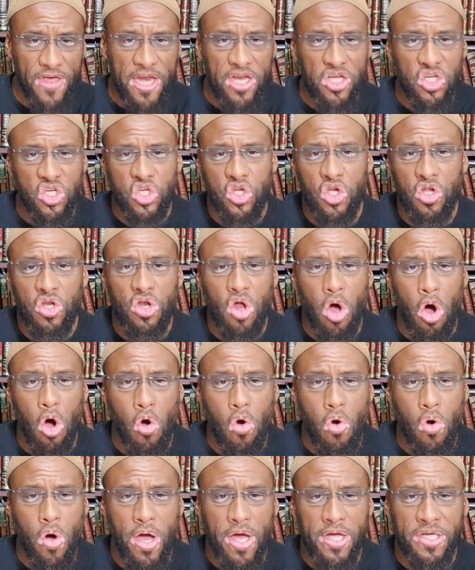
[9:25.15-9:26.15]
That it shouldn't
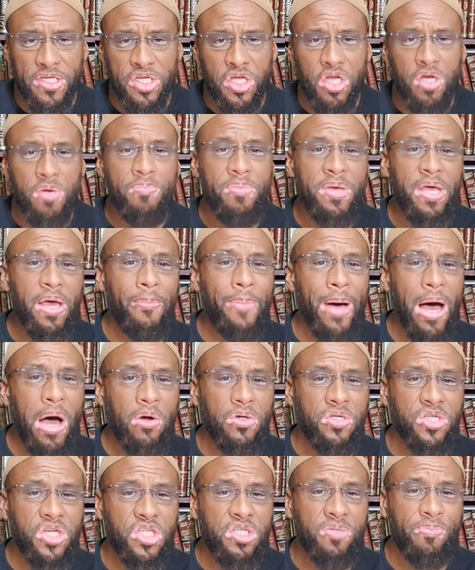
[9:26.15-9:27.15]
all it shouldn't be
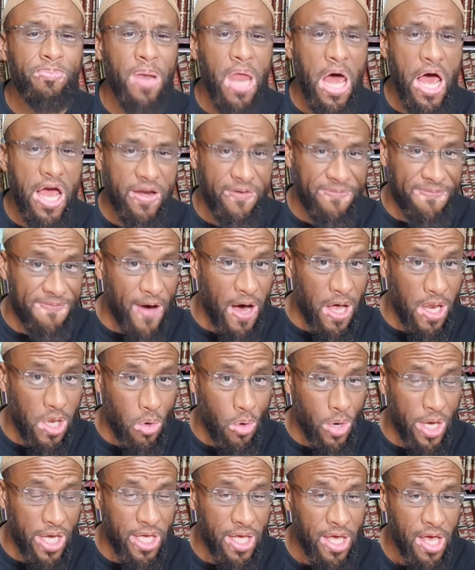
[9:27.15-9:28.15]
about just blind
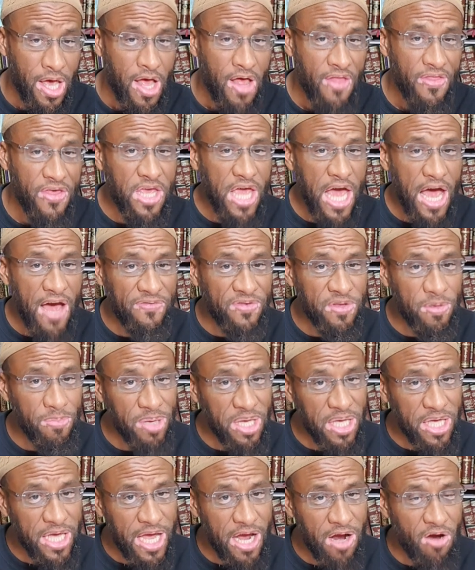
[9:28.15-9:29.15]
following. That you have to
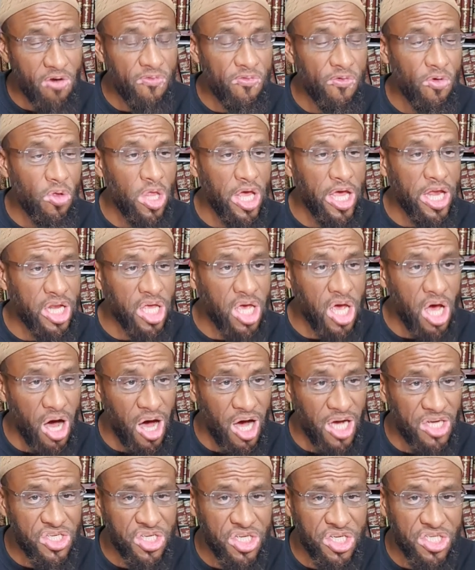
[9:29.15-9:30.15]
be careful and
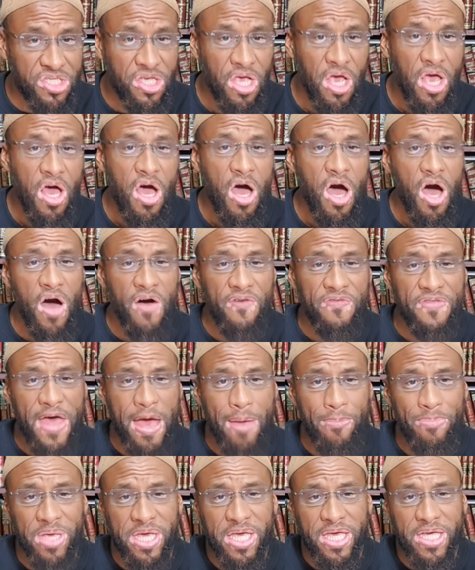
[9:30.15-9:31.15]
cautious of
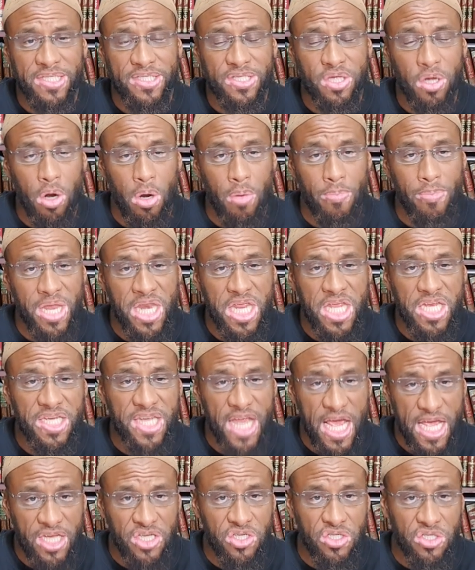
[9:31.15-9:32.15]
that because there are many
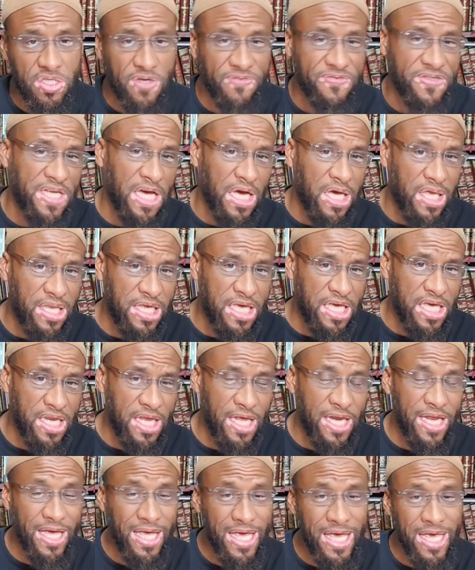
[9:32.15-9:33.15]
dangers of
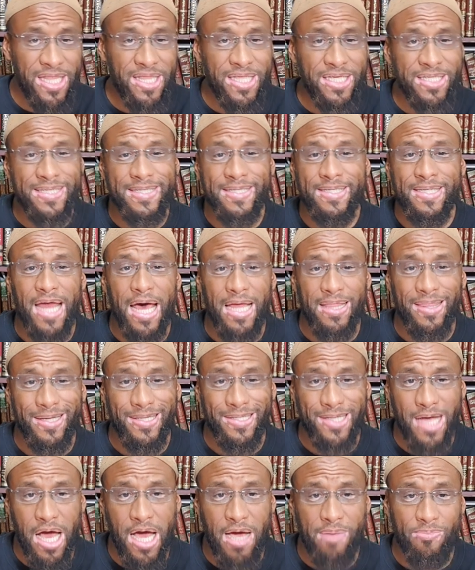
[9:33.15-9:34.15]
taqlid. And again, this is not the
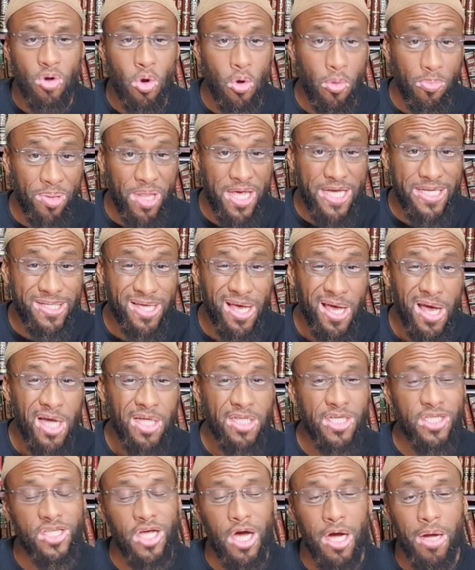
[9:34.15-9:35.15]
time nor place
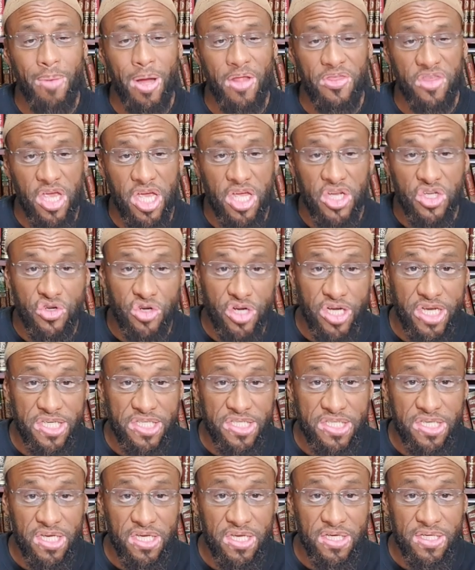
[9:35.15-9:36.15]
to talk about the
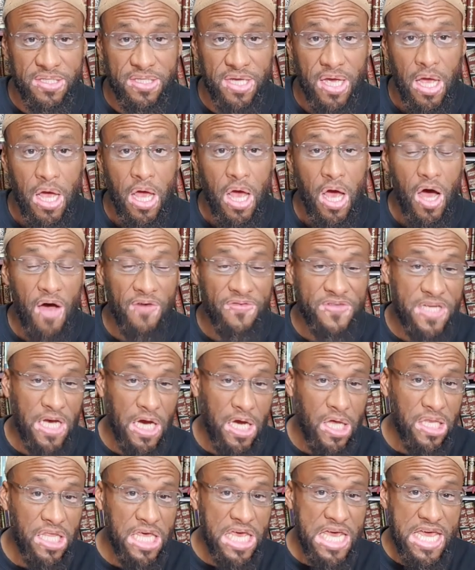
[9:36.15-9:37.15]
intricacies of
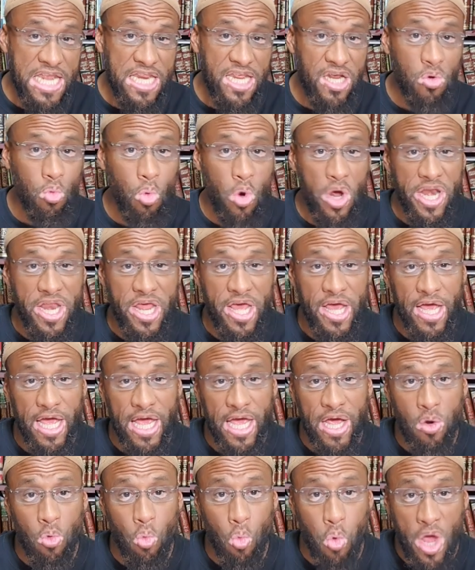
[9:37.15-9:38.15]
taqlid and when
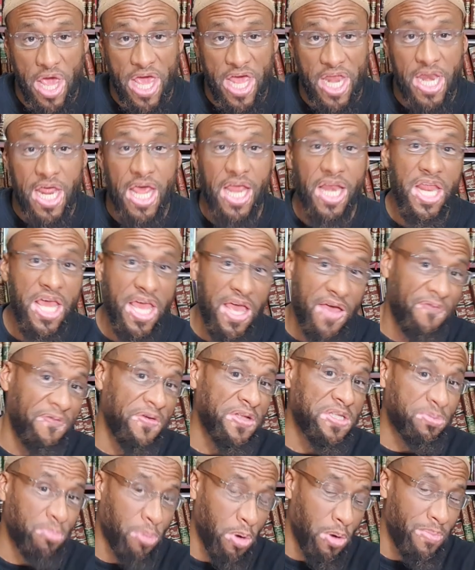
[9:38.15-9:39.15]
and when and if
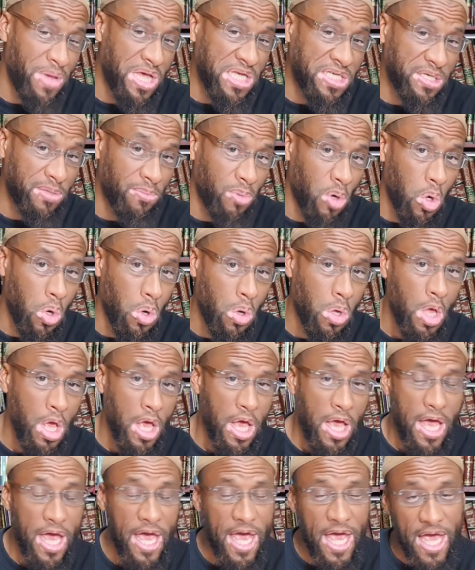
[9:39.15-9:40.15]
it's permissible
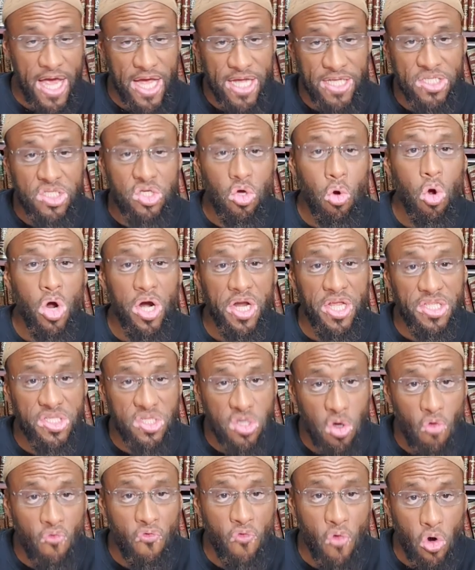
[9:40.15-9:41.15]
and so on and
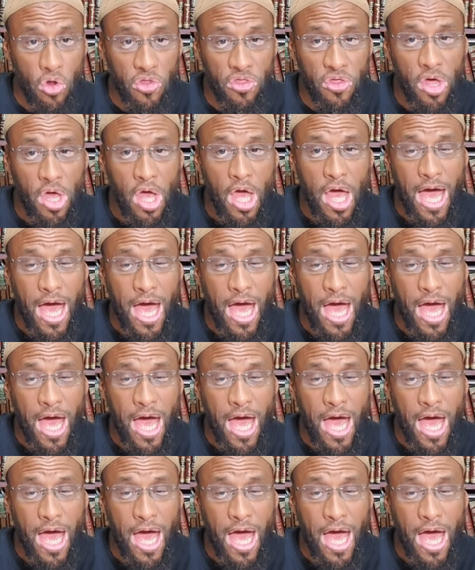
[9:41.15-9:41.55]
so forth.